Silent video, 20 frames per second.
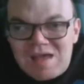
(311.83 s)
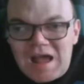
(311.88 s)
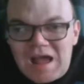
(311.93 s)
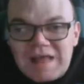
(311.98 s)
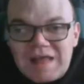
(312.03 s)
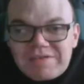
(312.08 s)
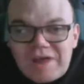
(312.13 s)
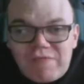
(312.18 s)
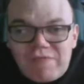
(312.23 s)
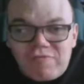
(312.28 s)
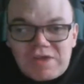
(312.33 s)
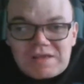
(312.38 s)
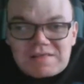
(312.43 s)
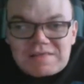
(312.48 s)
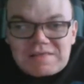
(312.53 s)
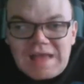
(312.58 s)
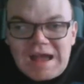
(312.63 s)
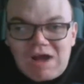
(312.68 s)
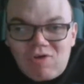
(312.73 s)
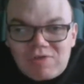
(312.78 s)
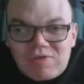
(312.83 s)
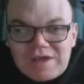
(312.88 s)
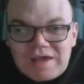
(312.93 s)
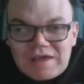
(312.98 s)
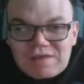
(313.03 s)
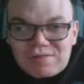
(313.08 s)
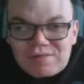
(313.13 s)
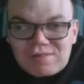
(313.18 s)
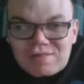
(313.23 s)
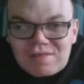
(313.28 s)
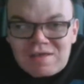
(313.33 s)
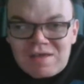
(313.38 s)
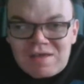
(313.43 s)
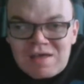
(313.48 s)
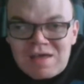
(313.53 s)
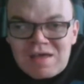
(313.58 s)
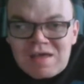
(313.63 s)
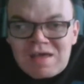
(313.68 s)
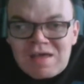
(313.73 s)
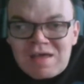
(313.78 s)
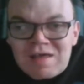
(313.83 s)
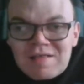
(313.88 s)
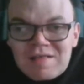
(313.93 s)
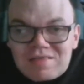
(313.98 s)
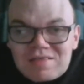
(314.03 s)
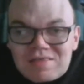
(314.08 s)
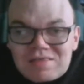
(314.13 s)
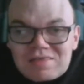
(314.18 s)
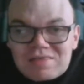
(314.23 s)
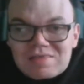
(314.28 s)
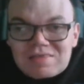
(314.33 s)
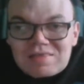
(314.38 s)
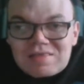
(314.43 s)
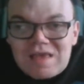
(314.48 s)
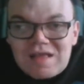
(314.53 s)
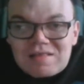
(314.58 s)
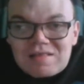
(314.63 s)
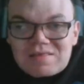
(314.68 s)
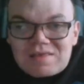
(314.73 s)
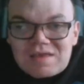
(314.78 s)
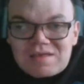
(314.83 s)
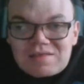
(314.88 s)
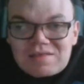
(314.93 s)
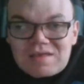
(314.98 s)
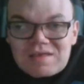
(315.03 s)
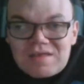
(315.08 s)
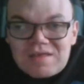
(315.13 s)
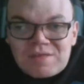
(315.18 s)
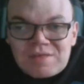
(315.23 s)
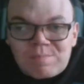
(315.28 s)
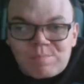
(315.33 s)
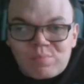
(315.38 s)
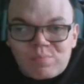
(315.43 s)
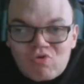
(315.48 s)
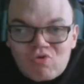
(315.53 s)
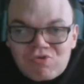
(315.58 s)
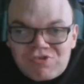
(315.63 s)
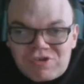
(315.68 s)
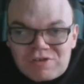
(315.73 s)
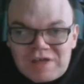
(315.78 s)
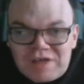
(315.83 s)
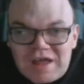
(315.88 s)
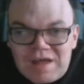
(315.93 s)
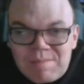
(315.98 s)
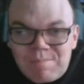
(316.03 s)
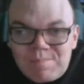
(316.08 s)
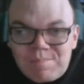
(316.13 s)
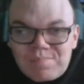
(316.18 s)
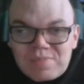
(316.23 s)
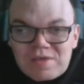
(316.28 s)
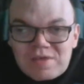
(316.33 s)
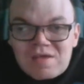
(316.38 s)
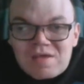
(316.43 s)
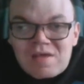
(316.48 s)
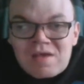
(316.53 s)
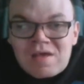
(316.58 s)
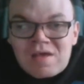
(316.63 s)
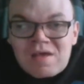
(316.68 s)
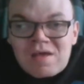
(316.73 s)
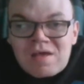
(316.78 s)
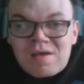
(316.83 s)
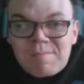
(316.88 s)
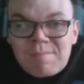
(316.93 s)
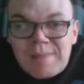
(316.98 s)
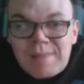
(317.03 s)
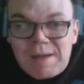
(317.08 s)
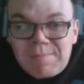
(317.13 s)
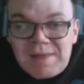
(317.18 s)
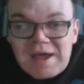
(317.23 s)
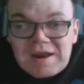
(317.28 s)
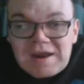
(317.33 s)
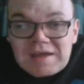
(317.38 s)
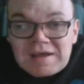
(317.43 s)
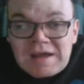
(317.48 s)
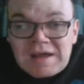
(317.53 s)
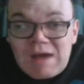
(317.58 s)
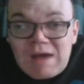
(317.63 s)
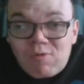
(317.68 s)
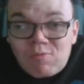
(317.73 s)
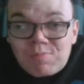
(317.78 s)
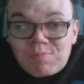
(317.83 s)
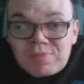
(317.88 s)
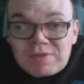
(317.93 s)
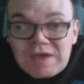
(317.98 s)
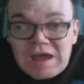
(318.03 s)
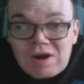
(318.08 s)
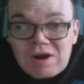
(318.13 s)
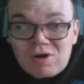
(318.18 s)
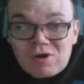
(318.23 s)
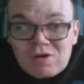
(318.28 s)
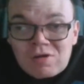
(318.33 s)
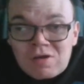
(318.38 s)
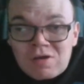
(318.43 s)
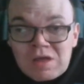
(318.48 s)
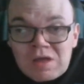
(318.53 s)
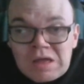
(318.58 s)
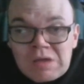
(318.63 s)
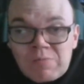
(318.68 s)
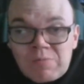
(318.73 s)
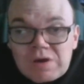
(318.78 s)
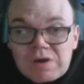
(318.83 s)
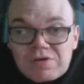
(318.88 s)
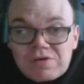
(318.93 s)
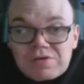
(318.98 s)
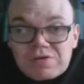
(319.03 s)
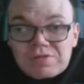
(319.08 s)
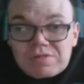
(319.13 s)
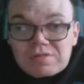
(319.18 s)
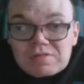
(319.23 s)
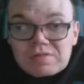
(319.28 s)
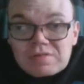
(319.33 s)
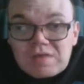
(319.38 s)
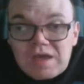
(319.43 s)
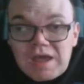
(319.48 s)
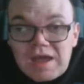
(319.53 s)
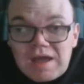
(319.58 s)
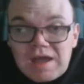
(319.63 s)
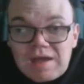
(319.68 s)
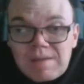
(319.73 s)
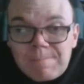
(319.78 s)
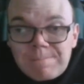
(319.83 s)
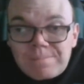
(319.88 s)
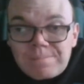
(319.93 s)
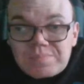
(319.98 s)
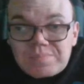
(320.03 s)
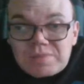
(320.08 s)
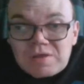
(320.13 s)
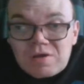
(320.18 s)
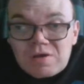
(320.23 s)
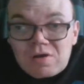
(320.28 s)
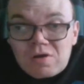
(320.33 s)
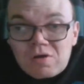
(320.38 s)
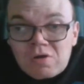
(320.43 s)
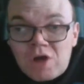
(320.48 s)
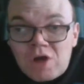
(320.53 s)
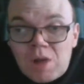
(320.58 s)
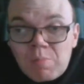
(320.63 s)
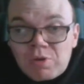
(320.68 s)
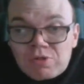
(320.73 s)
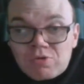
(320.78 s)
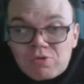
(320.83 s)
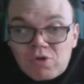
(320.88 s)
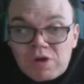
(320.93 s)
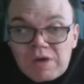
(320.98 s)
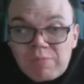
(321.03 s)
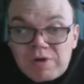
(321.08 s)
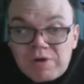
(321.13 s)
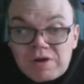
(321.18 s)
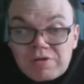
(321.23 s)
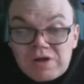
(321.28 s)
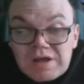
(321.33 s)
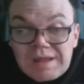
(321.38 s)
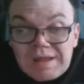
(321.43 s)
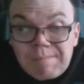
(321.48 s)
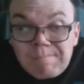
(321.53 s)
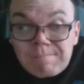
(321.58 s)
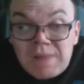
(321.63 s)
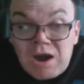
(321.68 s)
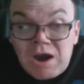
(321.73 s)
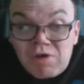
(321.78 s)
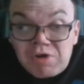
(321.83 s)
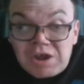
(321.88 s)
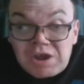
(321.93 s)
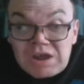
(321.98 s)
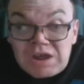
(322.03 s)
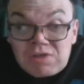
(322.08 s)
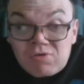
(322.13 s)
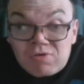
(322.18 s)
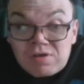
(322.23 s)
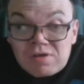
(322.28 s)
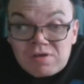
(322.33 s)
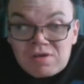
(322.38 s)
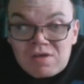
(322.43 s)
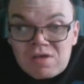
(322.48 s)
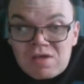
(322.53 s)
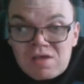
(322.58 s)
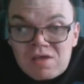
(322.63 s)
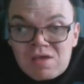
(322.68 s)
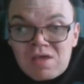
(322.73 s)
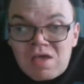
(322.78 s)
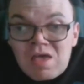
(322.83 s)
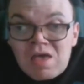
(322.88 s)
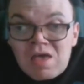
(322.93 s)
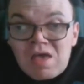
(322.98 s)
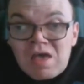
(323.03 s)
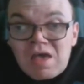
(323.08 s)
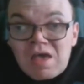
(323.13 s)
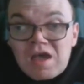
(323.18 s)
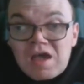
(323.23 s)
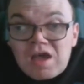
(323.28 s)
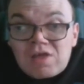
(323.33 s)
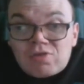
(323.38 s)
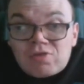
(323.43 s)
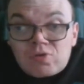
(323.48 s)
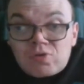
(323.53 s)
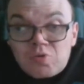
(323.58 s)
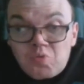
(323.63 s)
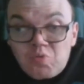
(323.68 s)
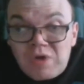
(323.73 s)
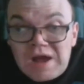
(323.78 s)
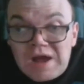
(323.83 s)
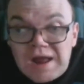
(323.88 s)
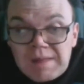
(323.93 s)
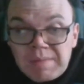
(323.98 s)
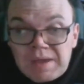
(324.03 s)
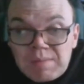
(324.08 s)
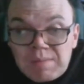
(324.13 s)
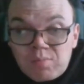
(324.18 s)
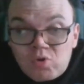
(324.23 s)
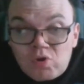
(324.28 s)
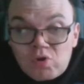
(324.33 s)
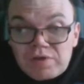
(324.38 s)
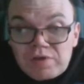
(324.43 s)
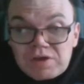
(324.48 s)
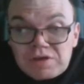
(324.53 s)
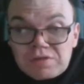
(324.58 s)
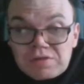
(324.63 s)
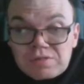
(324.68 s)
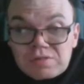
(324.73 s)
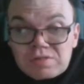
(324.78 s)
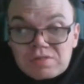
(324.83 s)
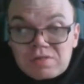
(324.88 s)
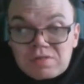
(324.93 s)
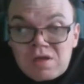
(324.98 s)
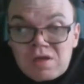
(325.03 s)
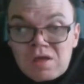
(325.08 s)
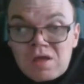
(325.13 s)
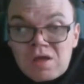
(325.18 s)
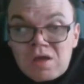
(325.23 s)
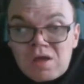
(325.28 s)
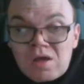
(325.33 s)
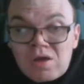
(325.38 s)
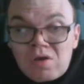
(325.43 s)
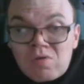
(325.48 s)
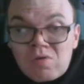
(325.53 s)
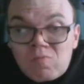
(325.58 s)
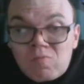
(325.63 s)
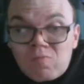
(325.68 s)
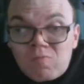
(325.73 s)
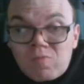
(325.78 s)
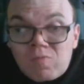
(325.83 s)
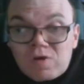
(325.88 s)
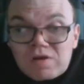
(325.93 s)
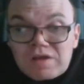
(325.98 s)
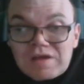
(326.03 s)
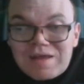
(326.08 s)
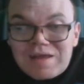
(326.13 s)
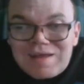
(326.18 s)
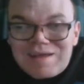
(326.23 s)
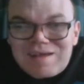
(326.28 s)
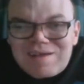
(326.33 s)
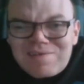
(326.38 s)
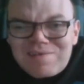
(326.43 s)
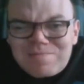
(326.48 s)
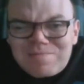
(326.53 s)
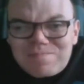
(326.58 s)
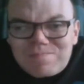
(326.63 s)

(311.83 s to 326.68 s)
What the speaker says: It's kind of funny nowadays that DC is actually pushing Batman and Catwoman together, whether it's the comic storyline where they're gonna get married, or the two anime movies where they